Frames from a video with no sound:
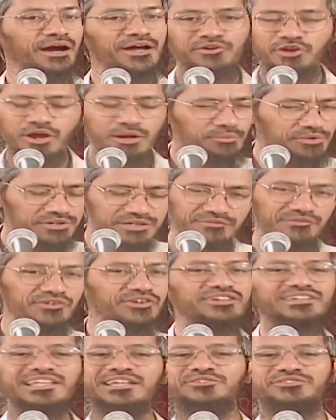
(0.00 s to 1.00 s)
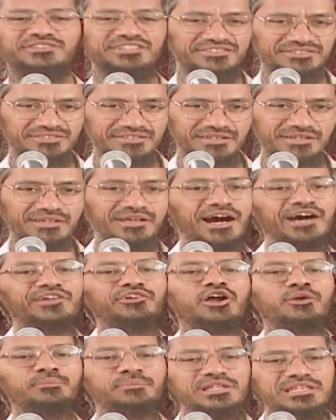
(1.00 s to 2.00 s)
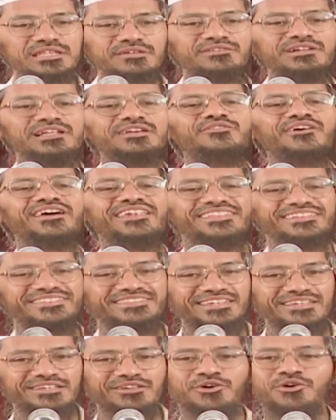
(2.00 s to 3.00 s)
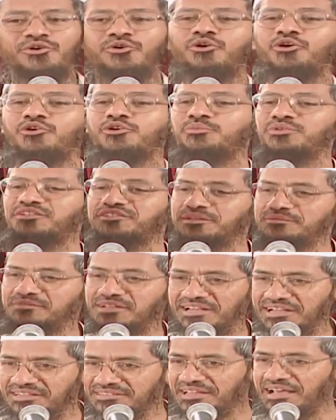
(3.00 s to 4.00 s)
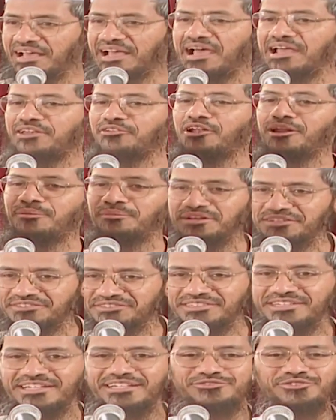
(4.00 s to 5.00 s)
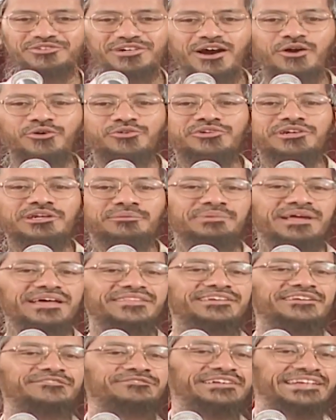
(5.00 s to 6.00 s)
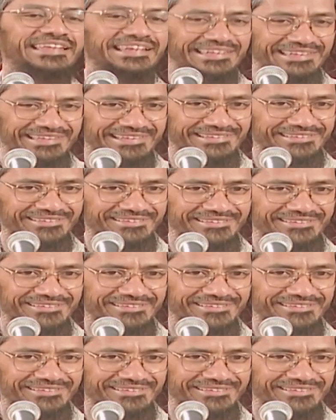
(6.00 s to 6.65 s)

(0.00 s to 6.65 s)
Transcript: A non-Muslim will not tell you this. A non-Muslim will give you another thing. Oh, you Muslims are like that, you are a merciless. So how to reply the different technique?